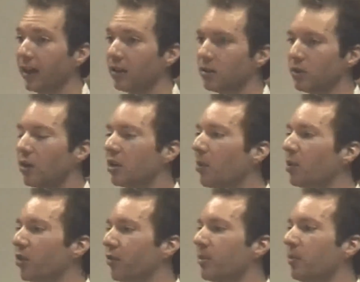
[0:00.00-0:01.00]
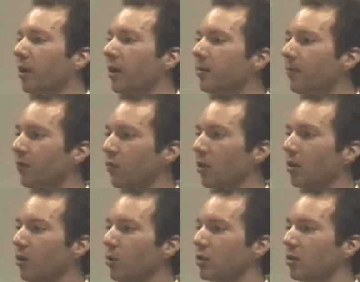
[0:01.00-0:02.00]
and not be threatened by it.
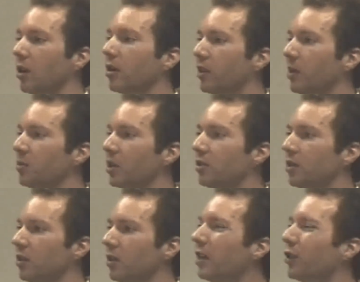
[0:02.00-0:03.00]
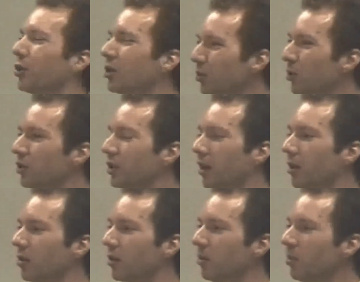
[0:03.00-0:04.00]
Whereas a lot of the games I see, they're good once you get
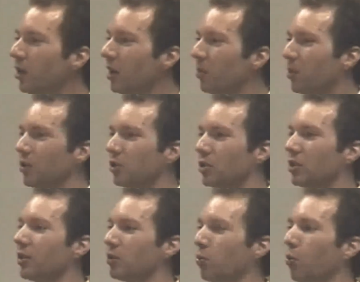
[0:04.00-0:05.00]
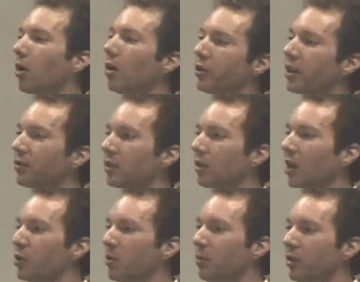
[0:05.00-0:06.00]
into them, but there's just this wall you have to
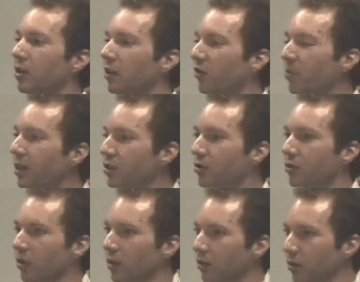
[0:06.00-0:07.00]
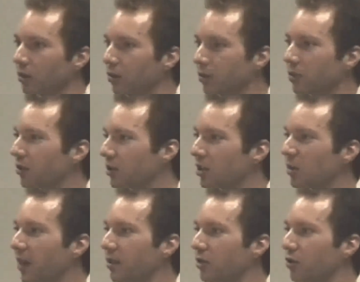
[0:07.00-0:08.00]
climb at the beginning of mastering
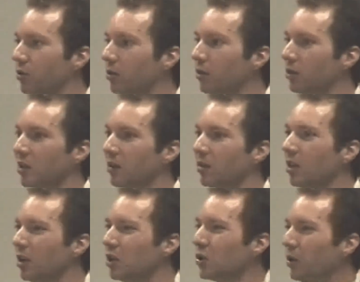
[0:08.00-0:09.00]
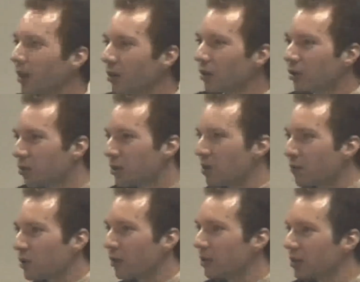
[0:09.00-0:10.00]
D-pad controls and knowing how to go to an
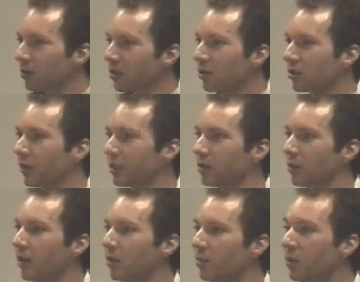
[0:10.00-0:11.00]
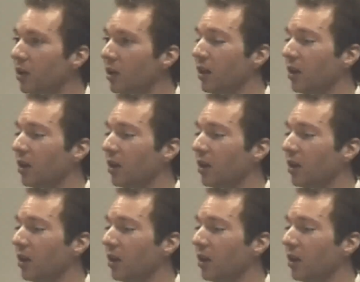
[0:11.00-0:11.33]
inventory screen and select your item.